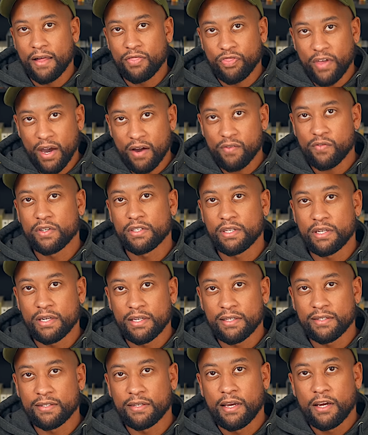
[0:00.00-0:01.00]
and that reason
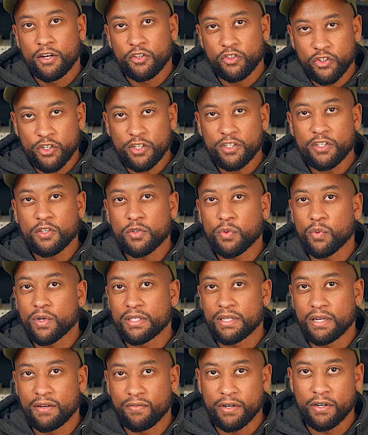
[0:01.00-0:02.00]
is Jesus
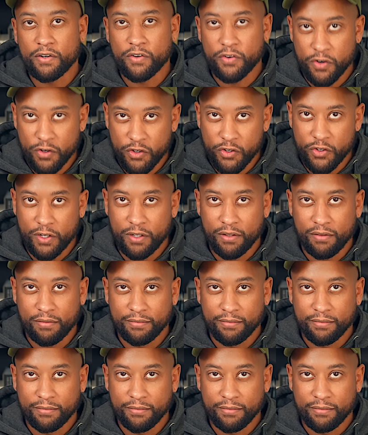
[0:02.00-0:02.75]
wasn't even a Christian.